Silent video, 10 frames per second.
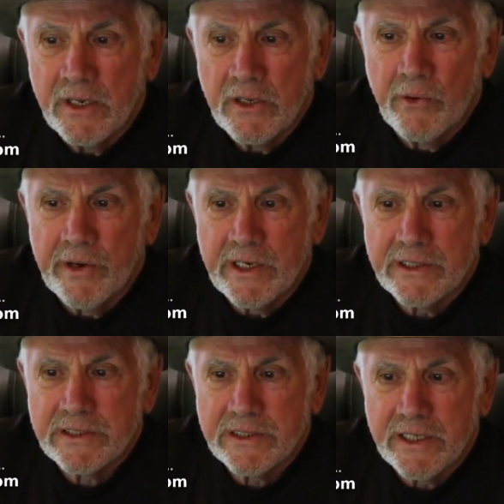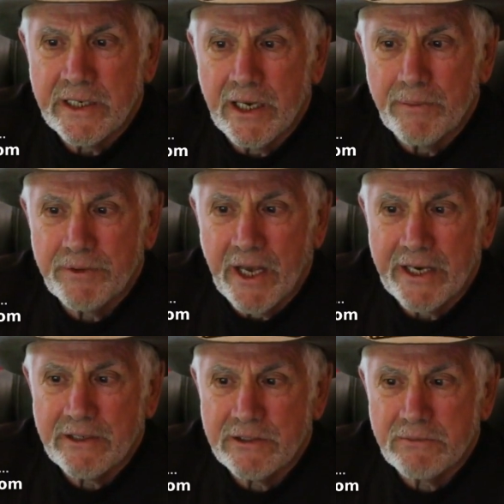Knowing this can help
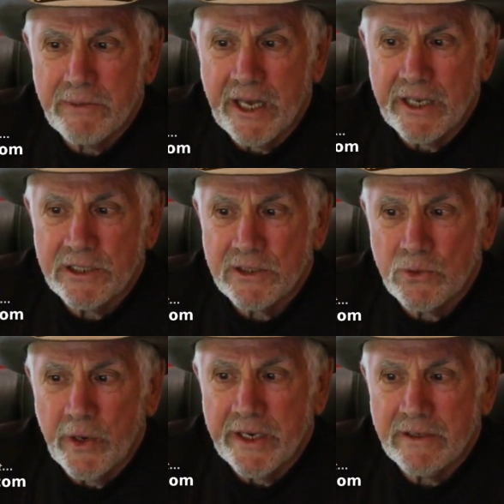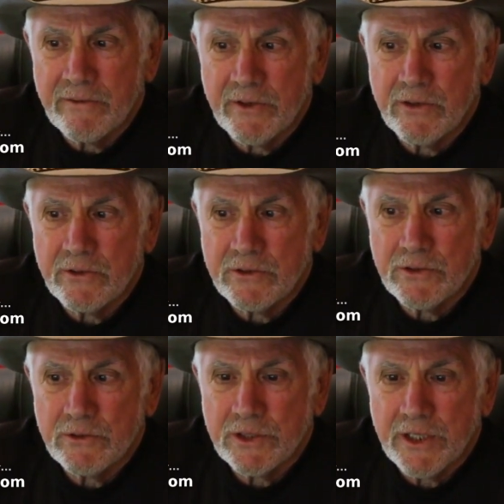doctors manage the weight of those
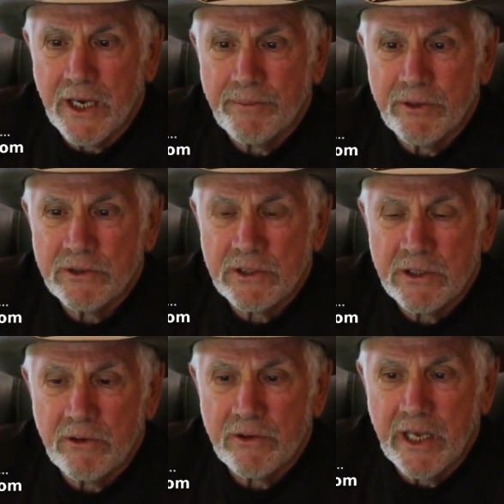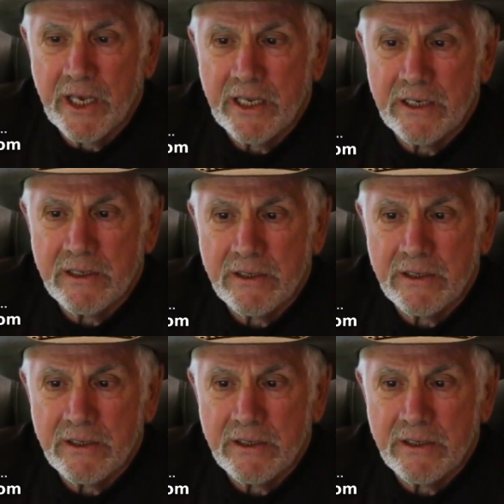who stop using cocaine.